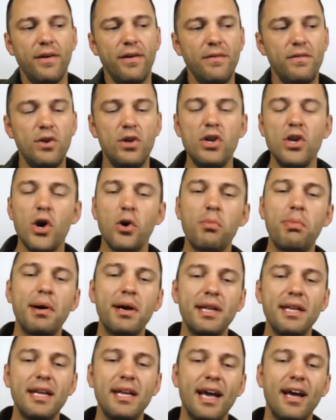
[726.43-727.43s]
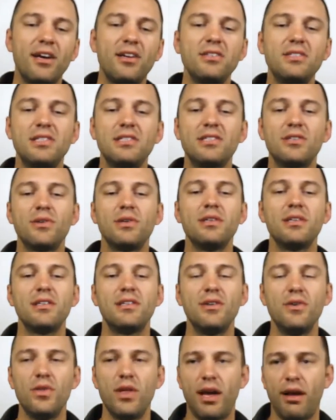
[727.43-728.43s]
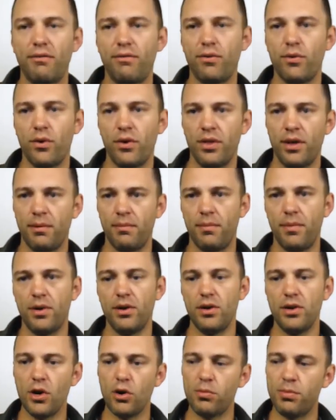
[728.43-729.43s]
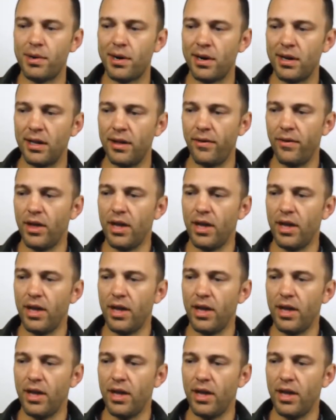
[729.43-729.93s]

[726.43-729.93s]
nobody else is going to do that for them. Nobody.